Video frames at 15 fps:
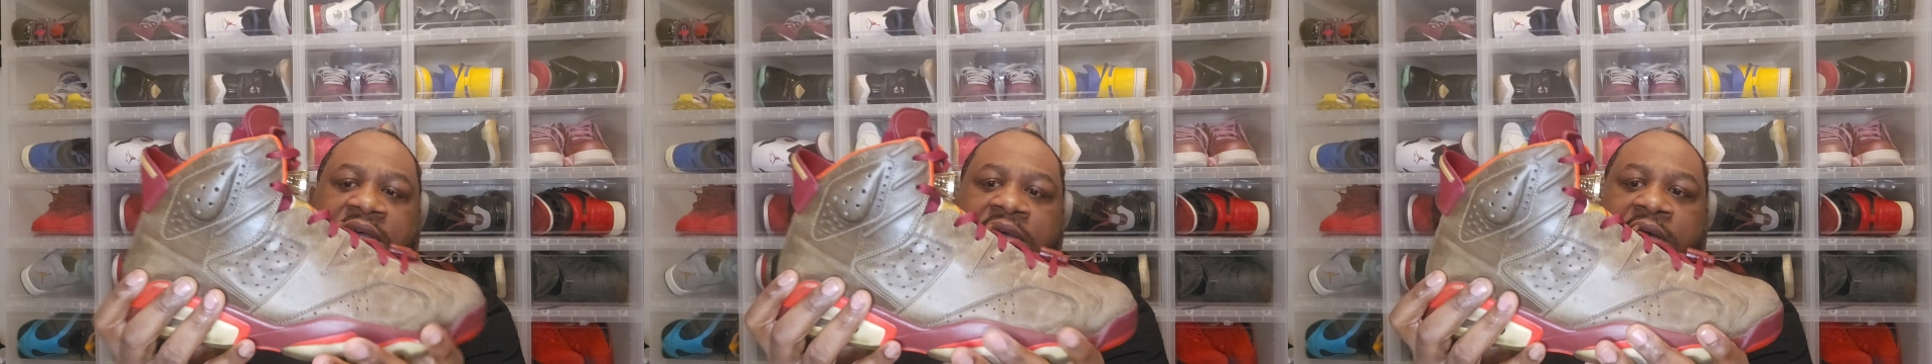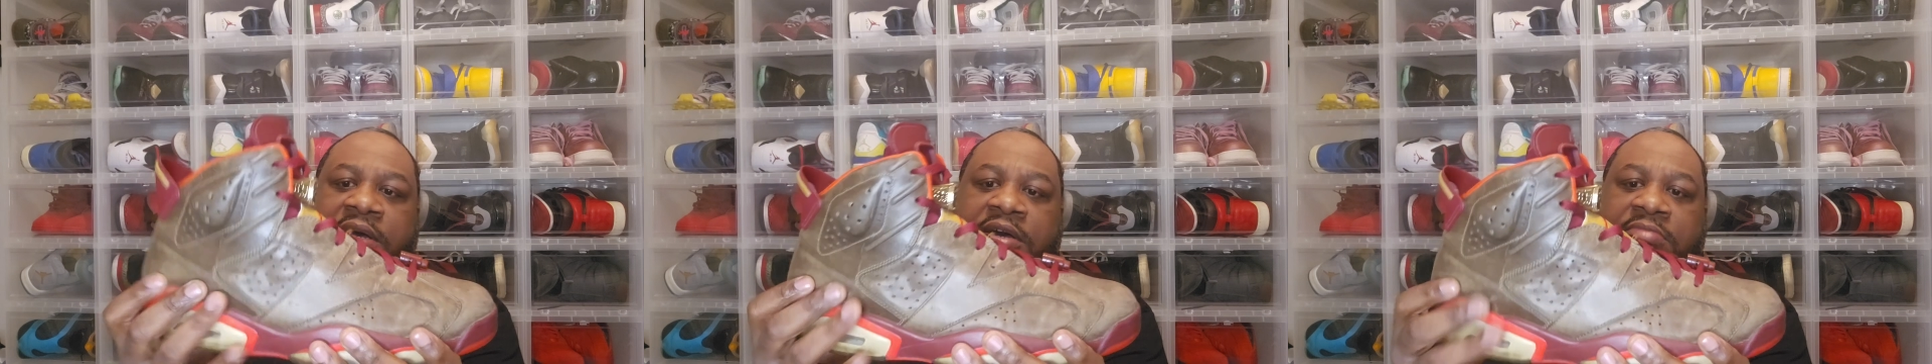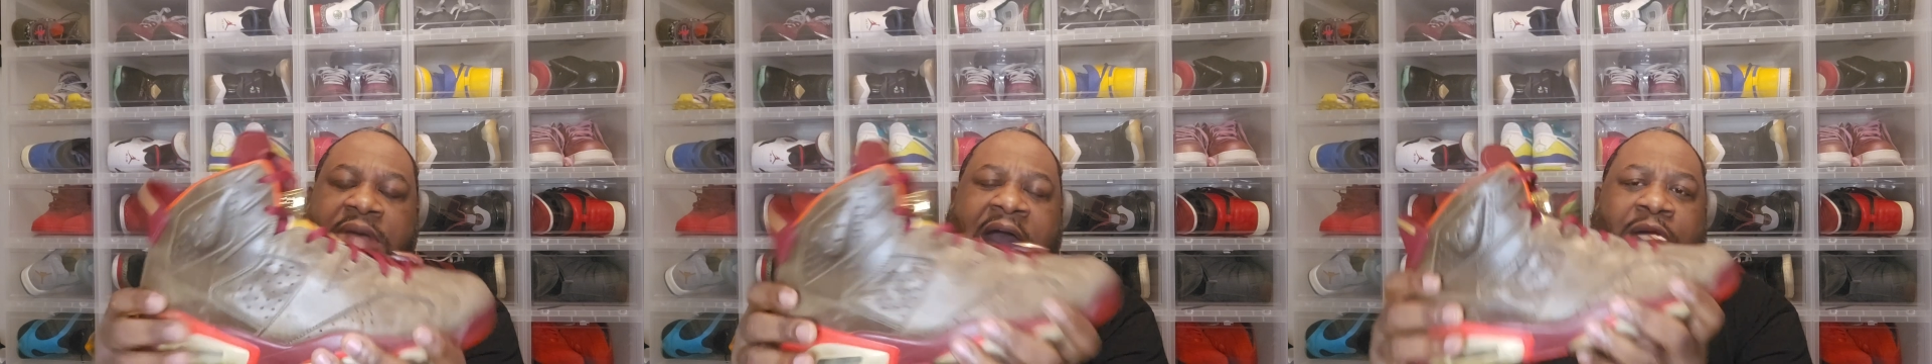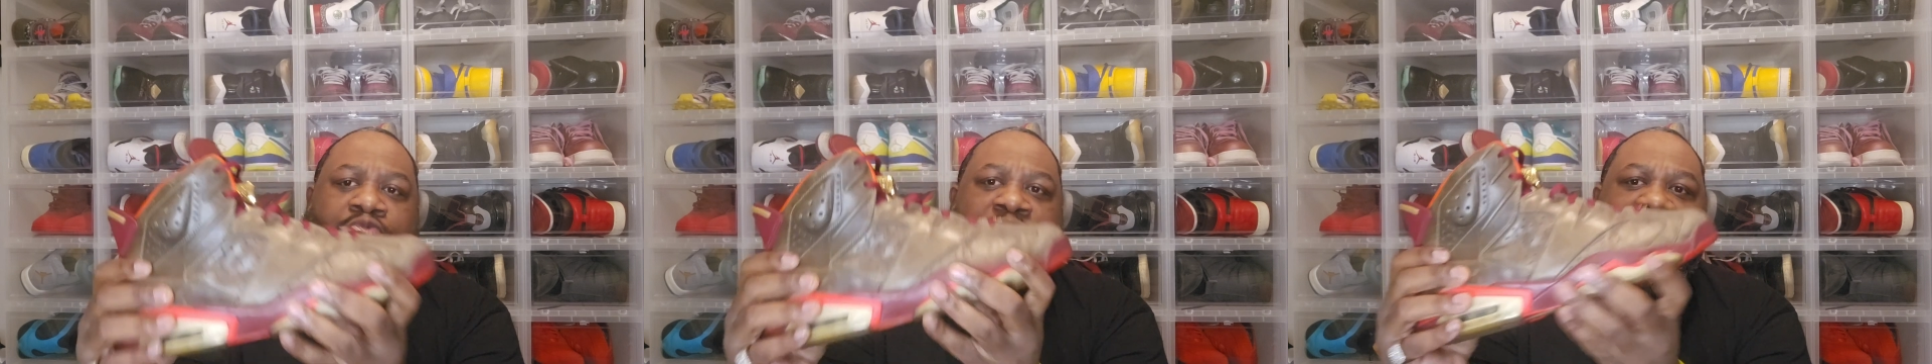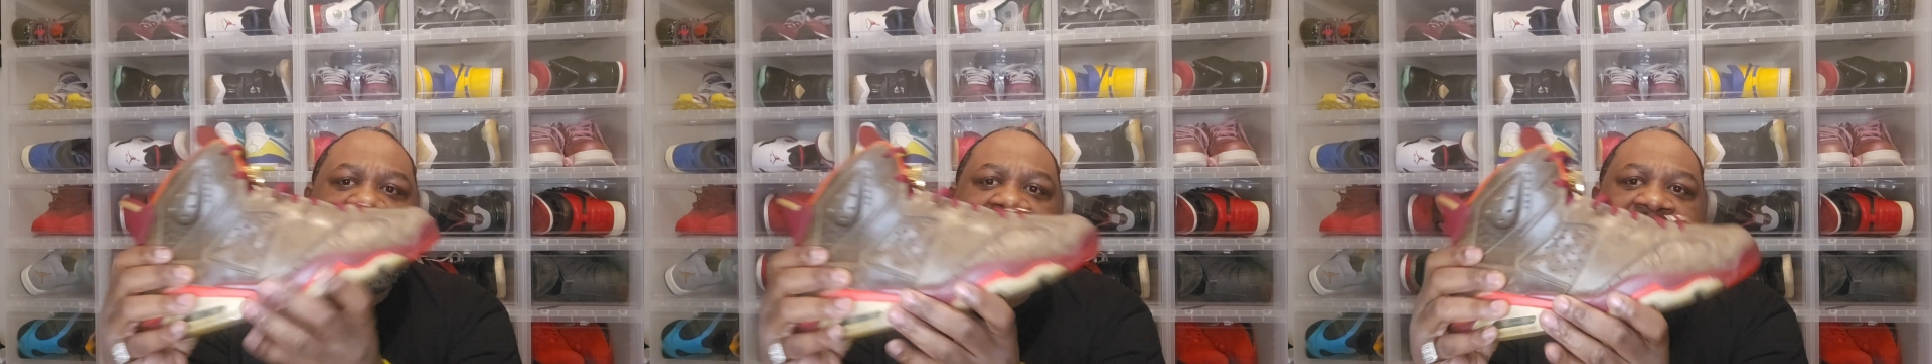I
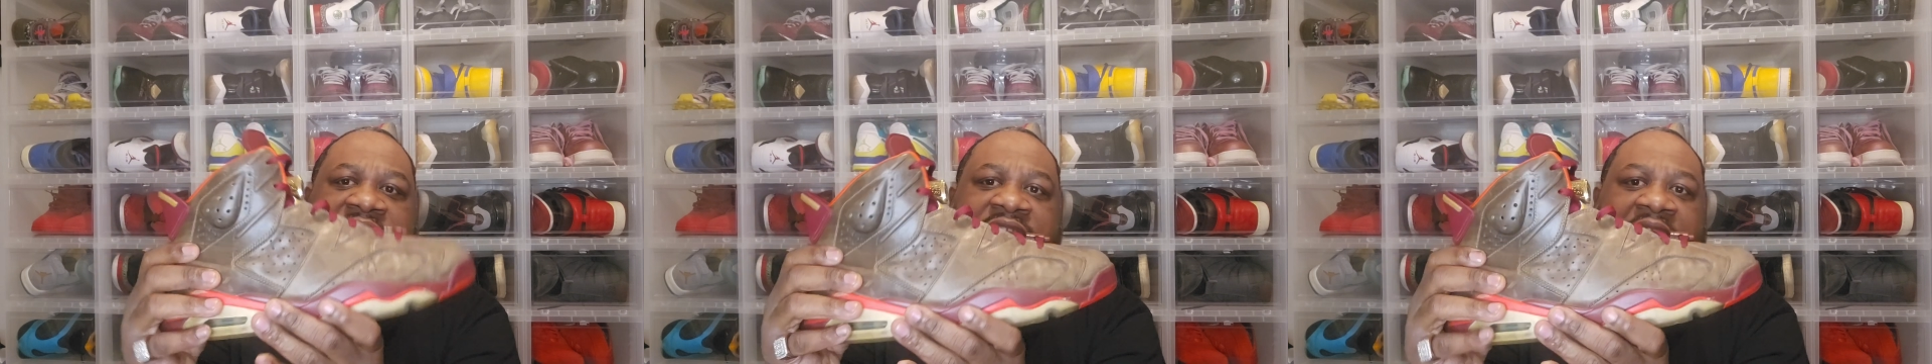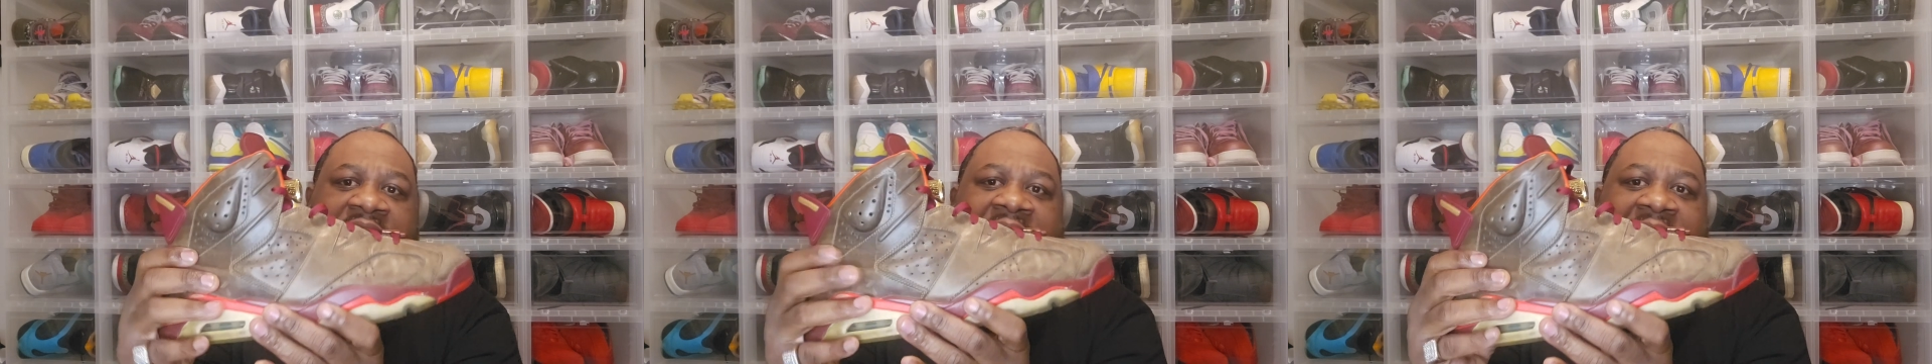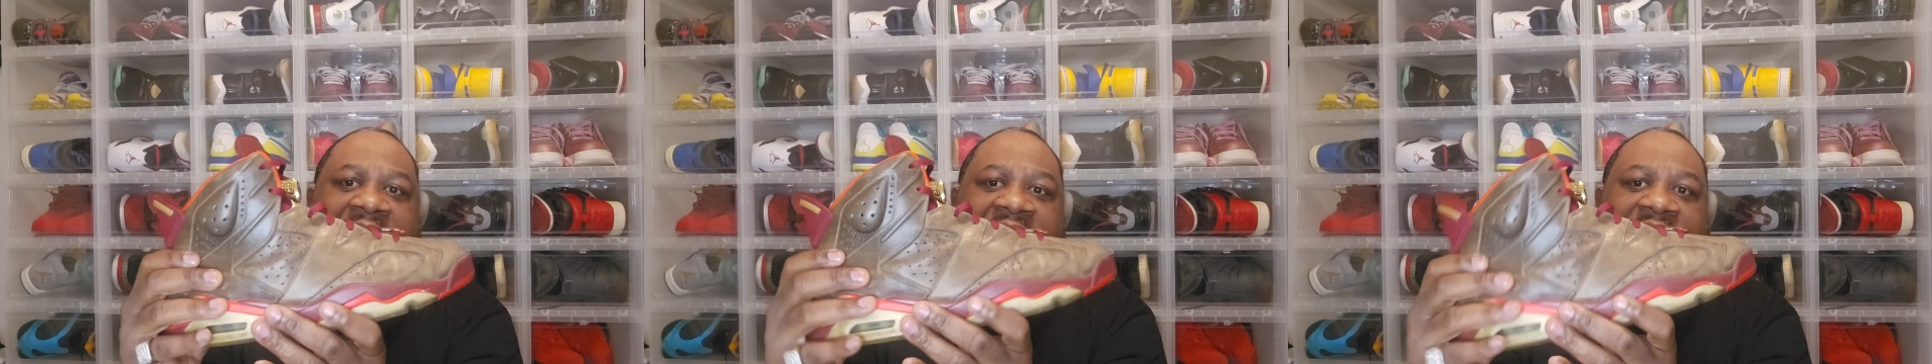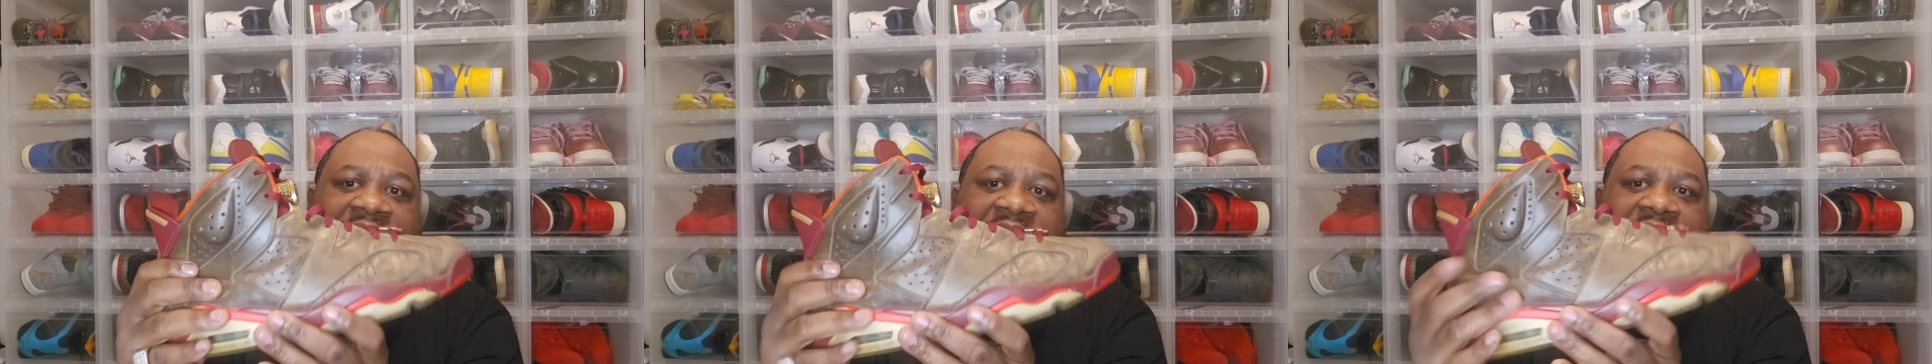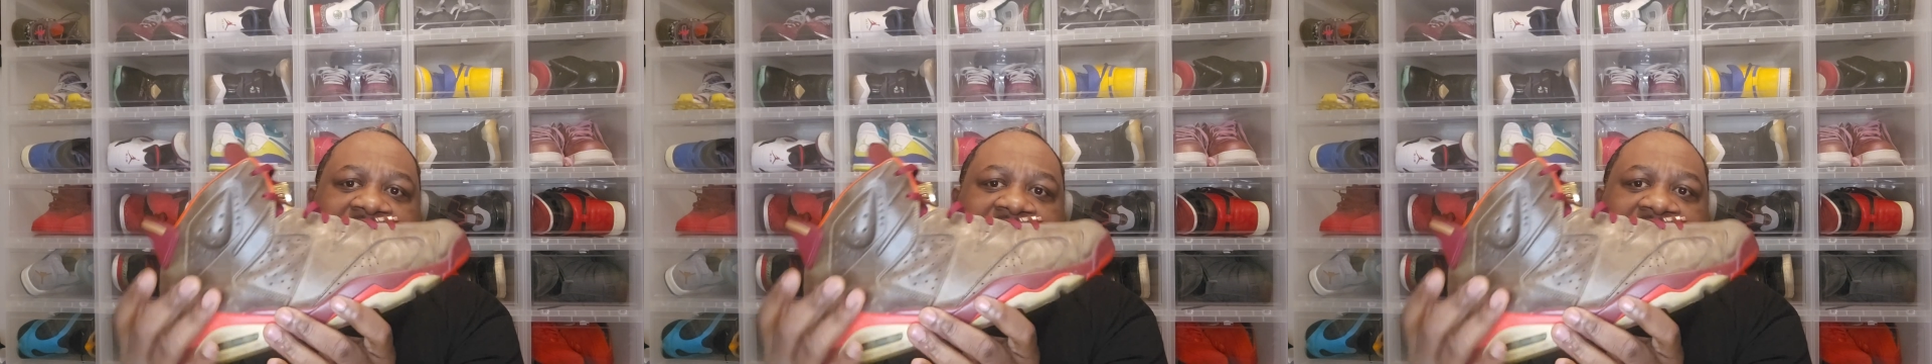wear these a lot.